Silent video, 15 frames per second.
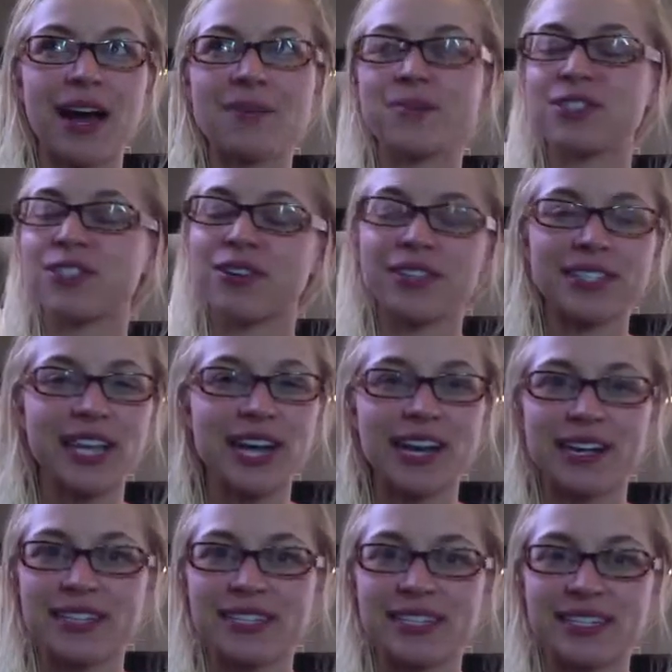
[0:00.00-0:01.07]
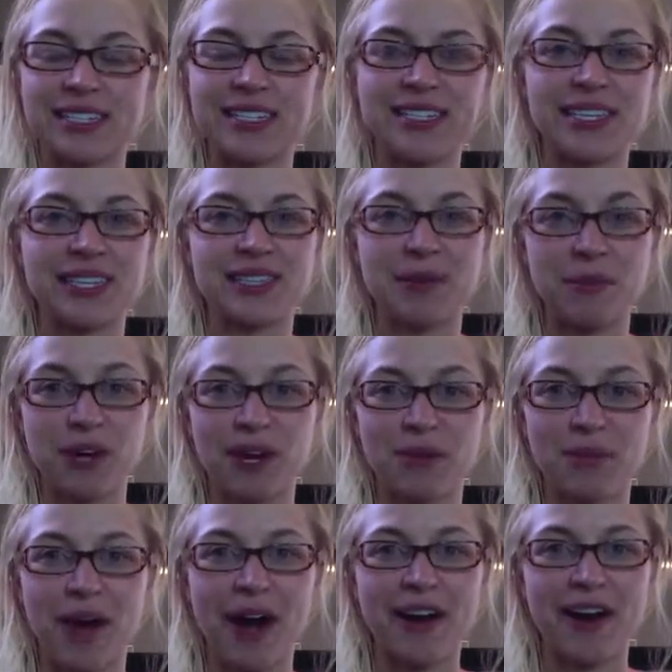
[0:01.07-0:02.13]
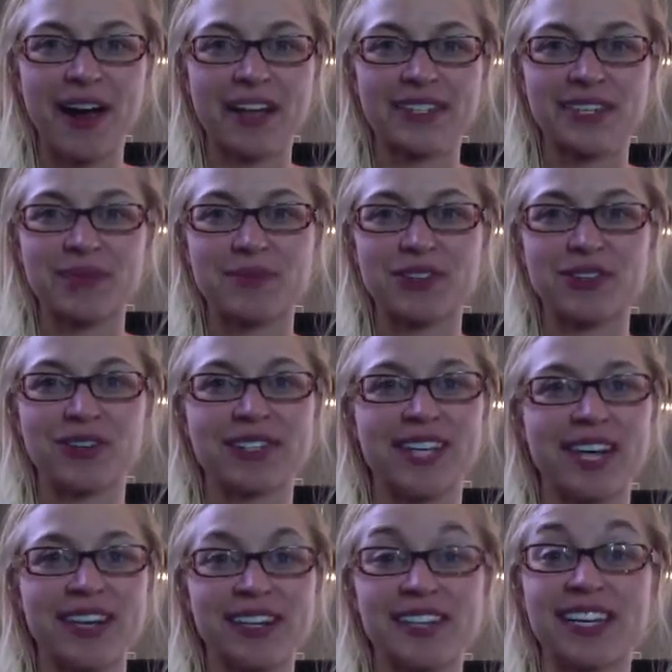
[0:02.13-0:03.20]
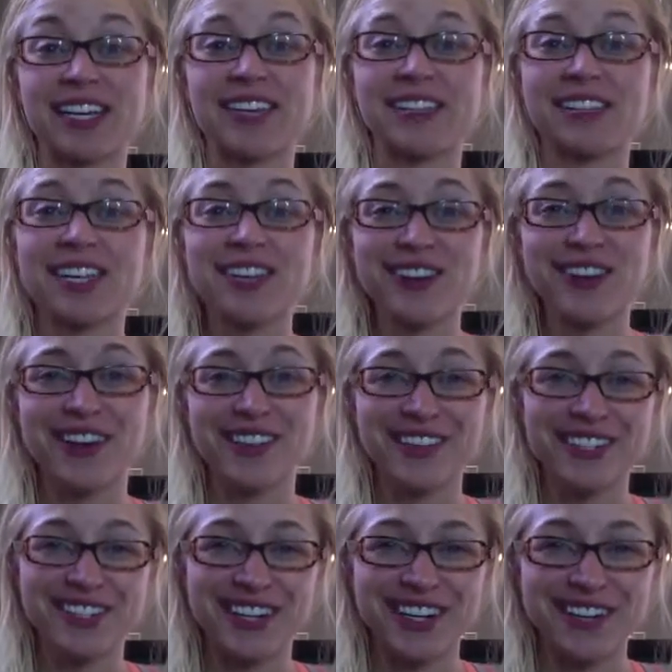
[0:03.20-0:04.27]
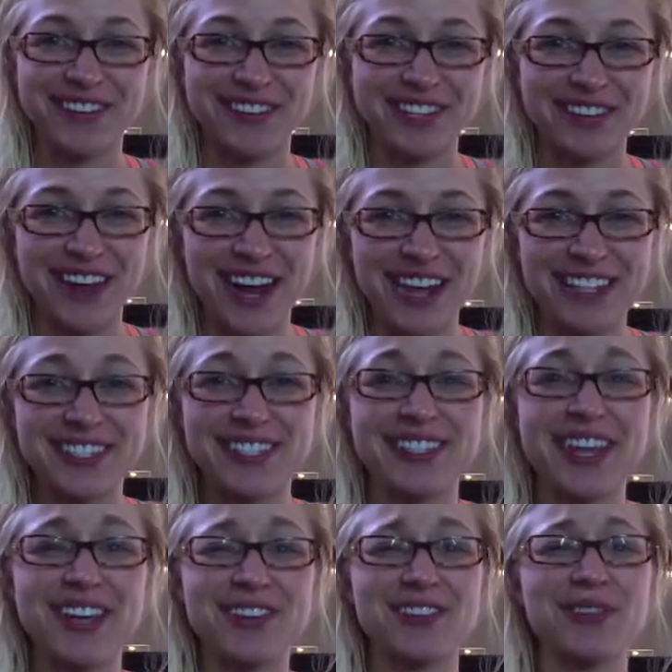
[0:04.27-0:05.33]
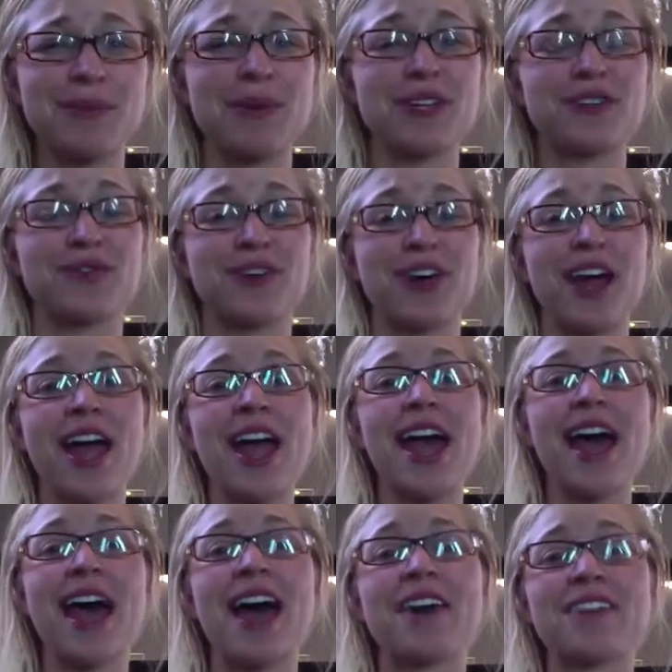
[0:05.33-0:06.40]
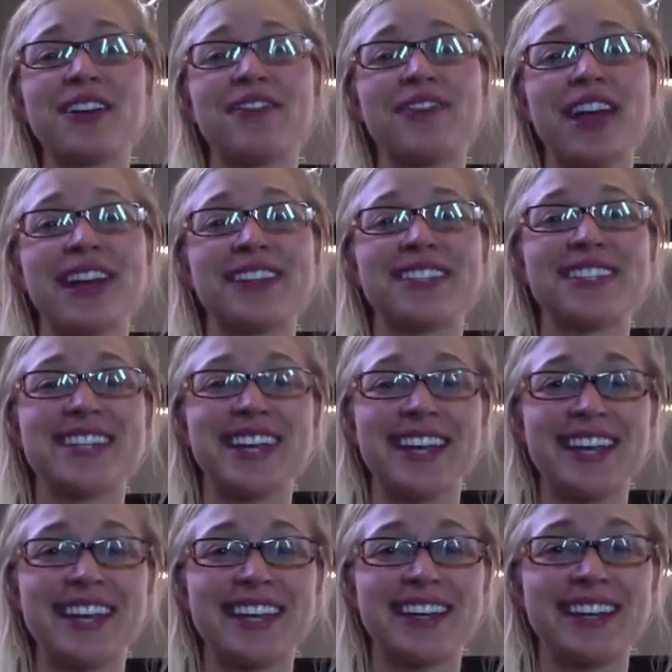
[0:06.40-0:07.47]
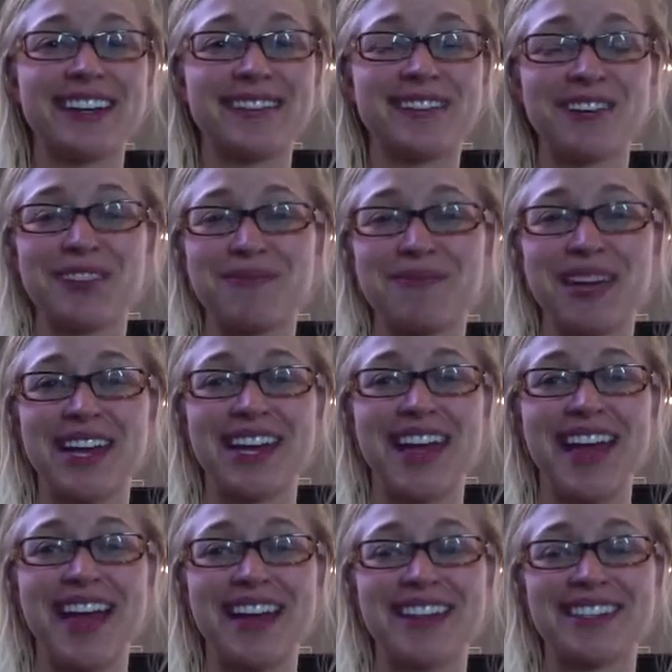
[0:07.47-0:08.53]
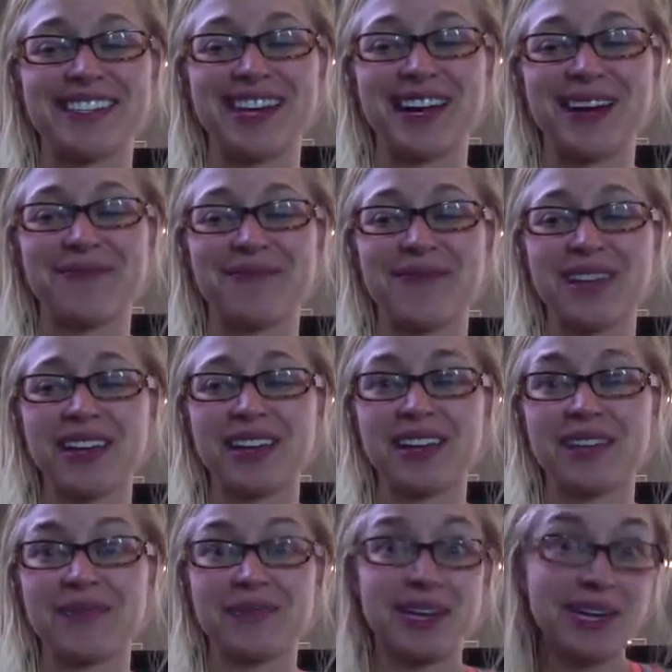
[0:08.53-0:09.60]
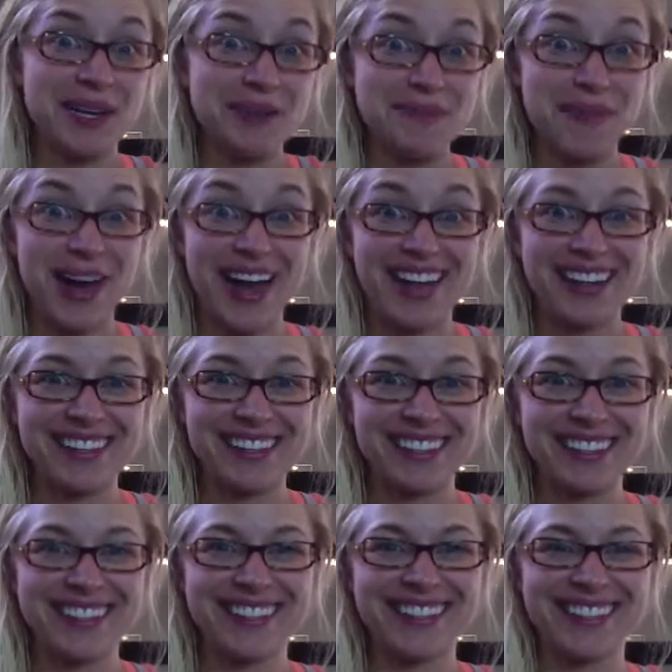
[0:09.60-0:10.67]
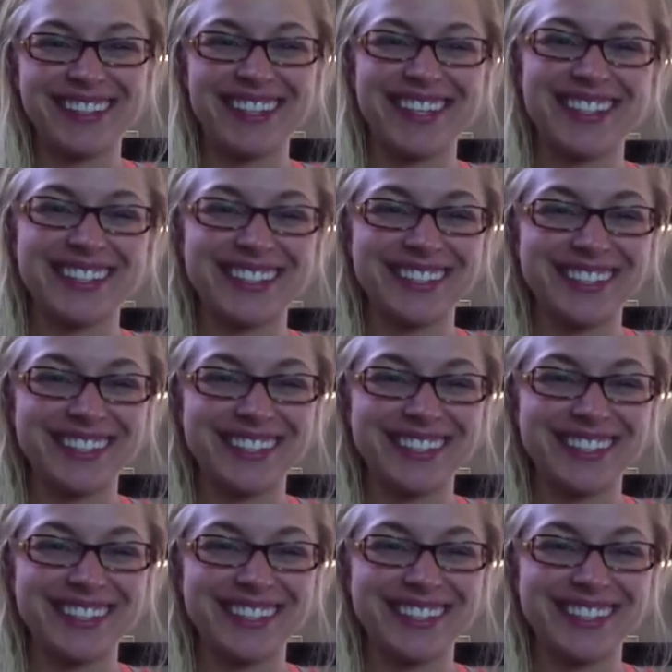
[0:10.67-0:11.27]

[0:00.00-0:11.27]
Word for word: I'm so excited to see some of your progress, and I'm so excited to continue on this journey with you guys. Thank you so much for having faith, sticking in it with me, and um, kicking butt. Let's do this.